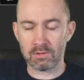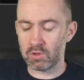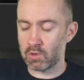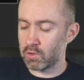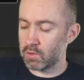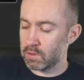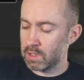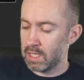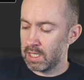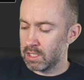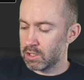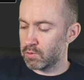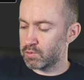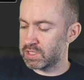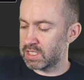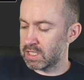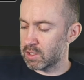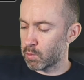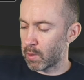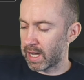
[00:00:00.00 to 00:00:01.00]
So
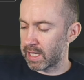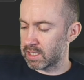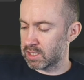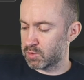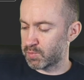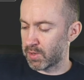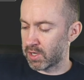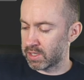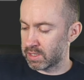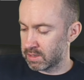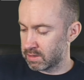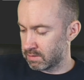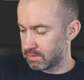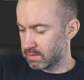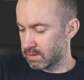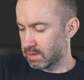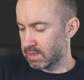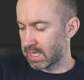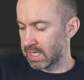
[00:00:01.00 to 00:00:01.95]
you'll see the wireless button,